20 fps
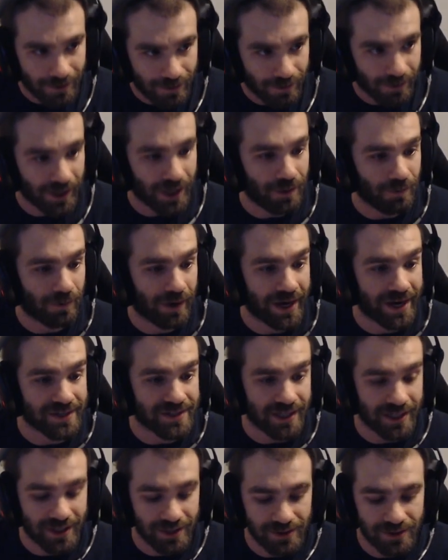great
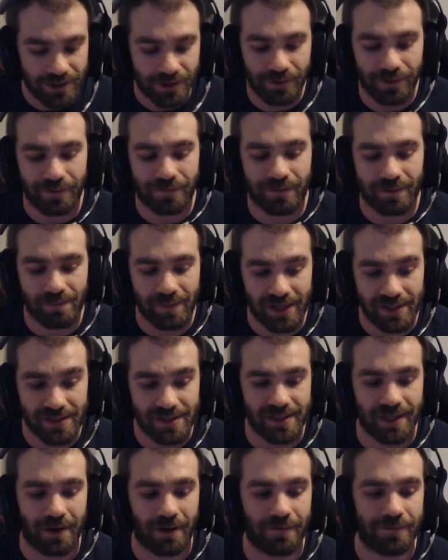ways I can do it for
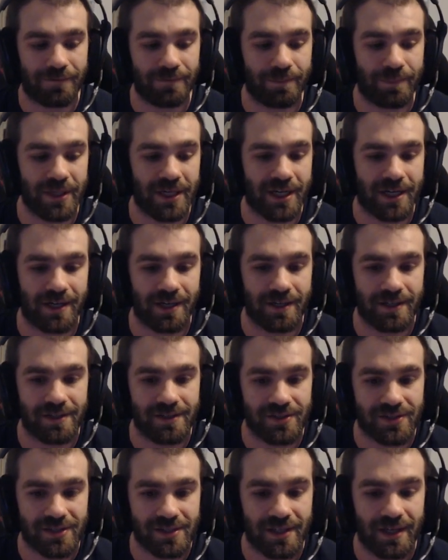myself
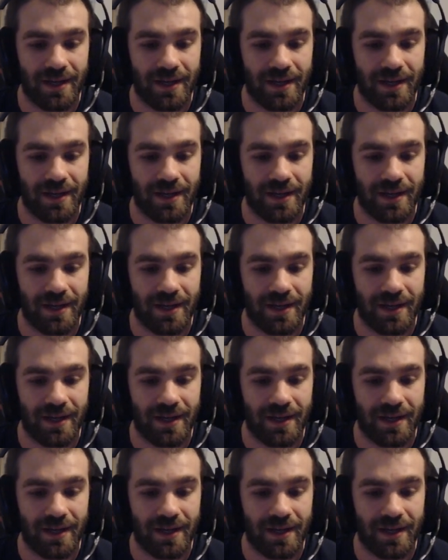because